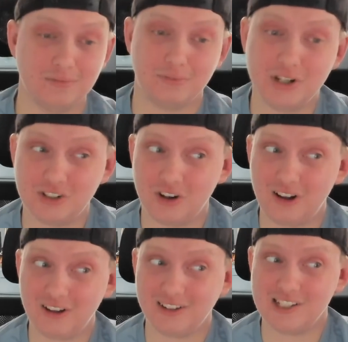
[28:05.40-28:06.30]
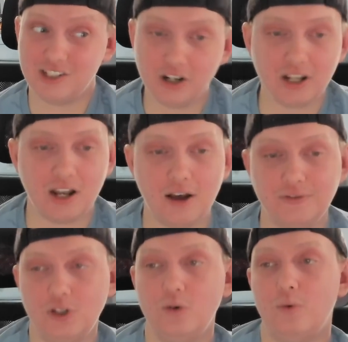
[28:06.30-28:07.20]
Breece Hall is good enough
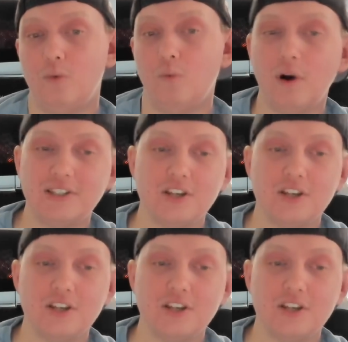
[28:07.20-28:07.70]
to, once